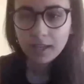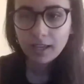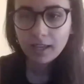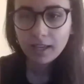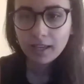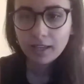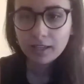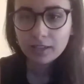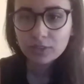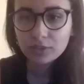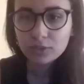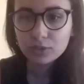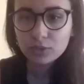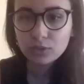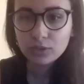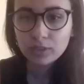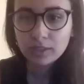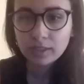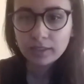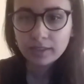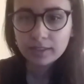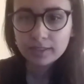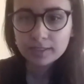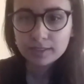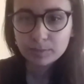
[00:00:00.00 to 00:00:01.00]
And
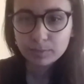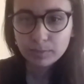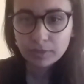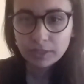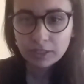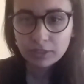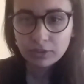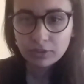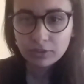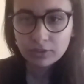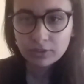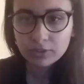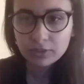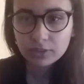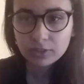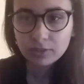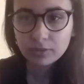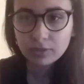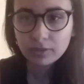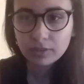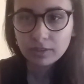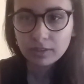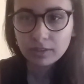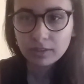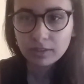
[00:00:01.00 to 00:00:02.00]
during this period,
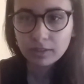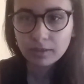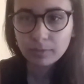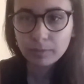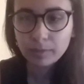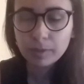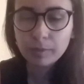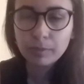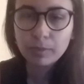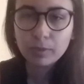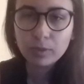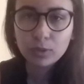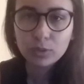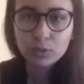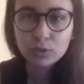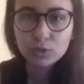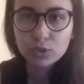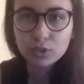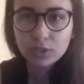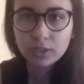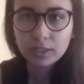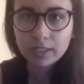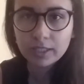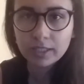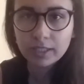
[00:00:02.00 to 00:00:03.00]
people
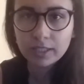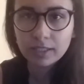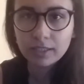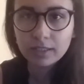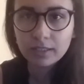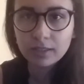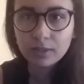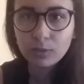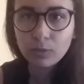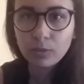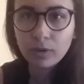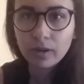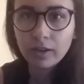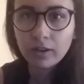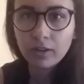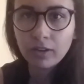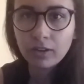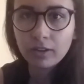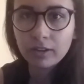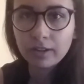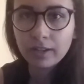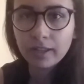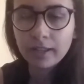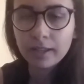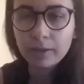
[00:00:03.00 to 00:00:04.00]
usually went
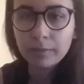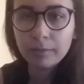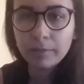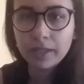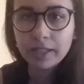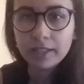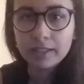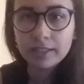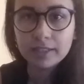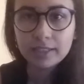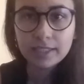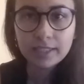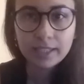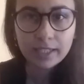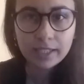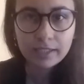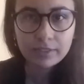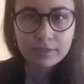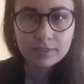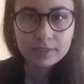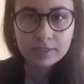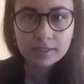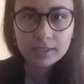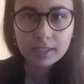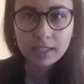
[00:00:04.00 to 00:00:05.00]
on and made
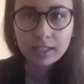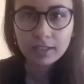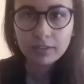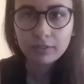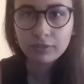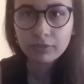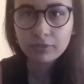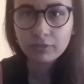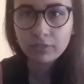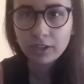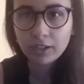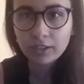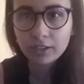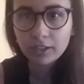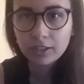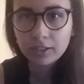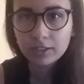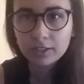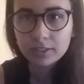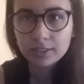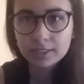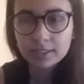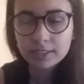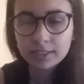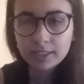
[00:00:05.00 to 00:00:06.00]
gifs and fan
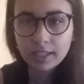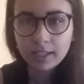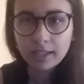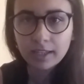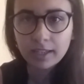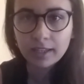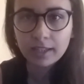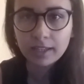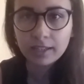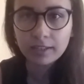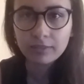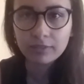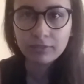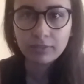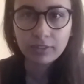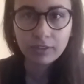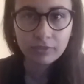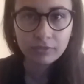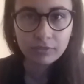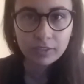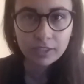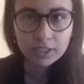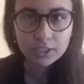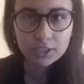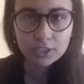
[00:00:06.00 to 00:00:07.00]
arts and
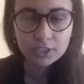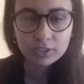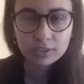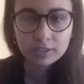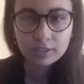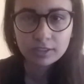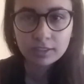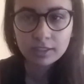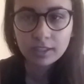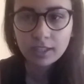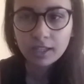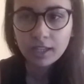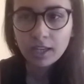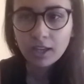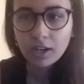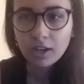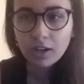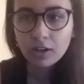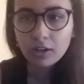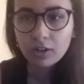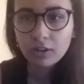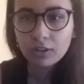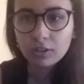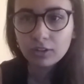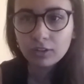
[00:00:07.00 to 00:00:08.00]
fanfiction
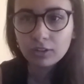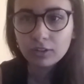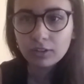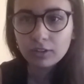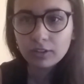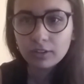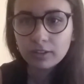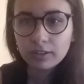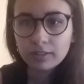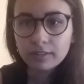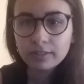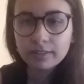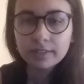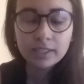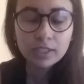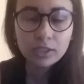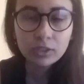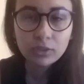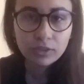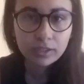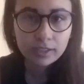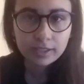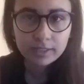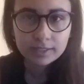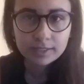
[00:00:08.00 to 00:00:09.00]
or
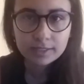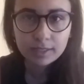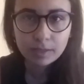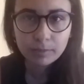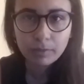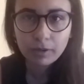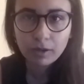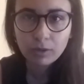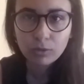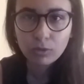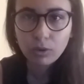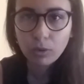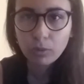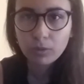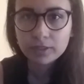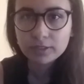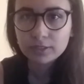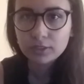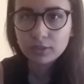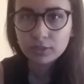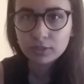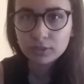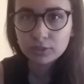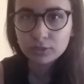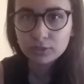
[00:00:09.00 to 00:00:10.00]
theories about what was
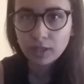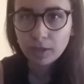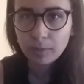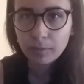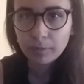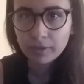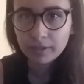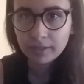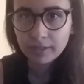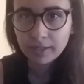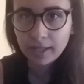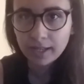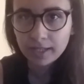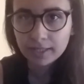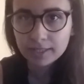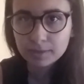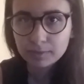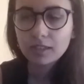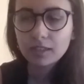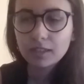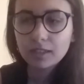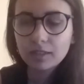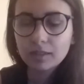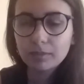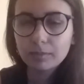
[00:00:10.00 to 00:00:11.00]
going to happen next.
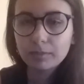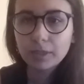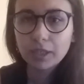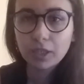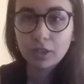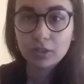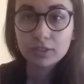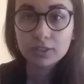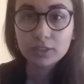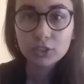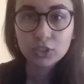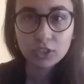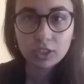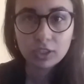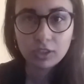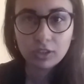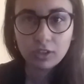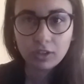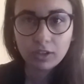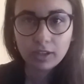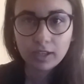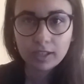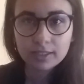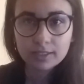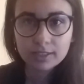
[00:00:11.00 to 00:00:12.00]
Because
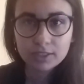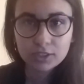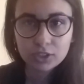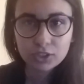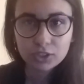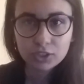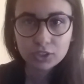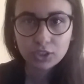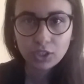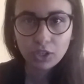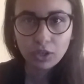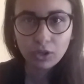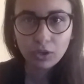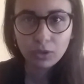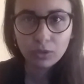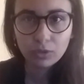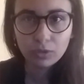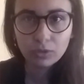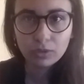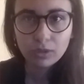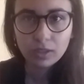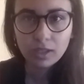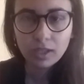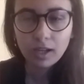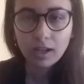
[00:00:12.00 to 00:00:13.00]
Sherlock as a
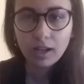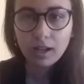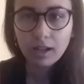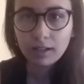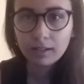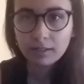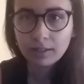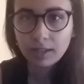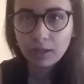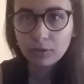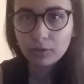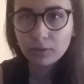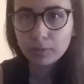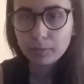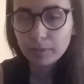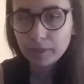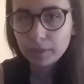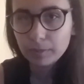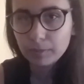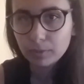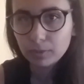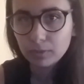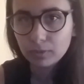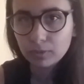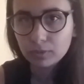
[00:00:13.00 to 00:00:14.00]
show allowed
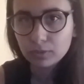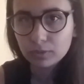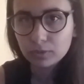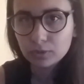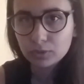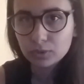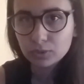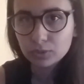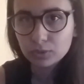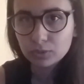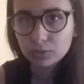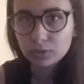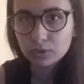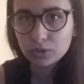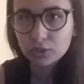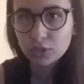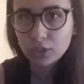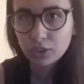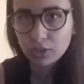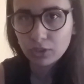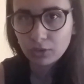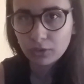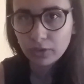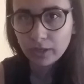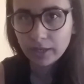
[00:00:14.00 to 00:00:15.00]
people to
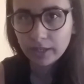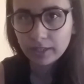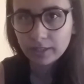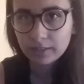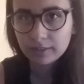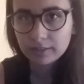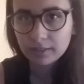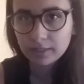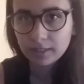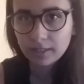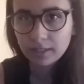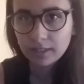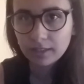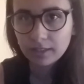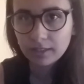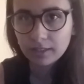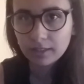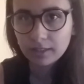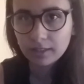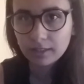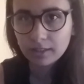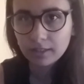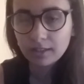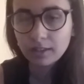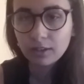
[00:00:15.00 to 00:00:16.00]
generate
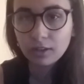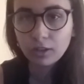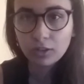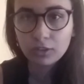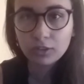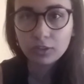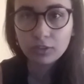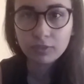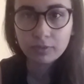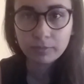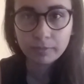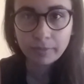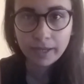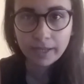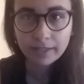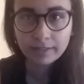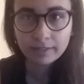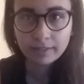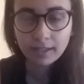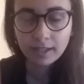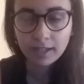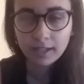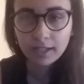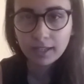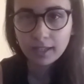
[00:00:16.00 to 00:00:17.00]
a lot of
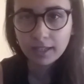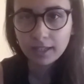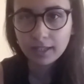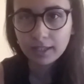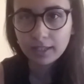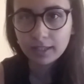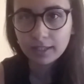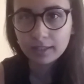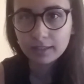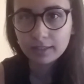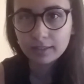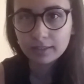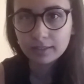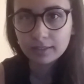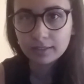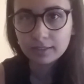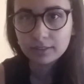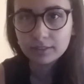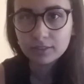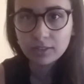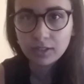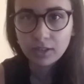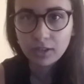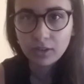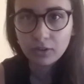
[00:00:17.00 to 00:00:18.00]
meta
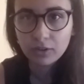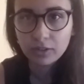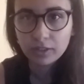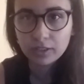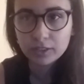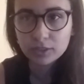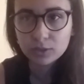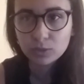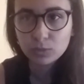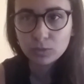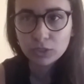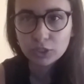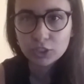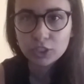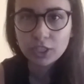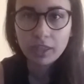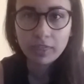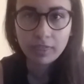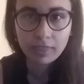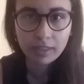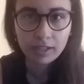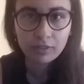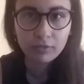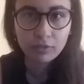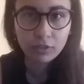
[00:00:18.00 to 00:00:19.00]
and theories, which I
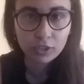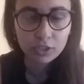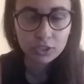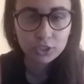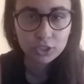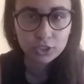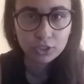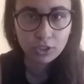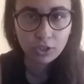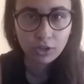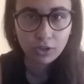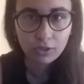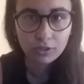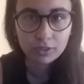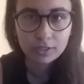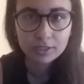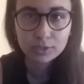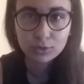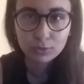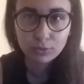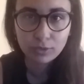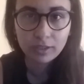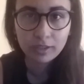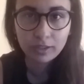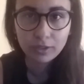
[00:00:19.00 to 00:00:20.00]
think for a show is
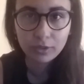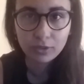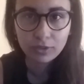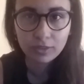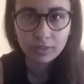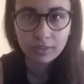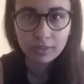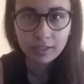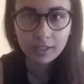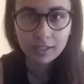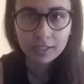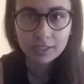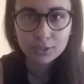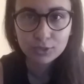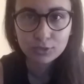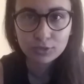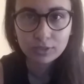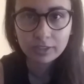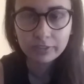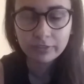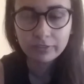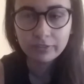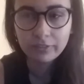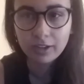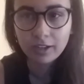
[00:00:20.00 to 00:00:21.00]
a really good thing. It's
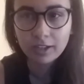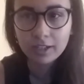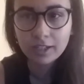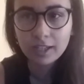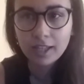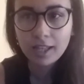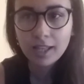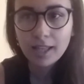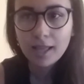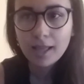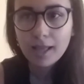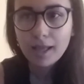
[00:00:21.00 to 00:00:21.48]
really fun.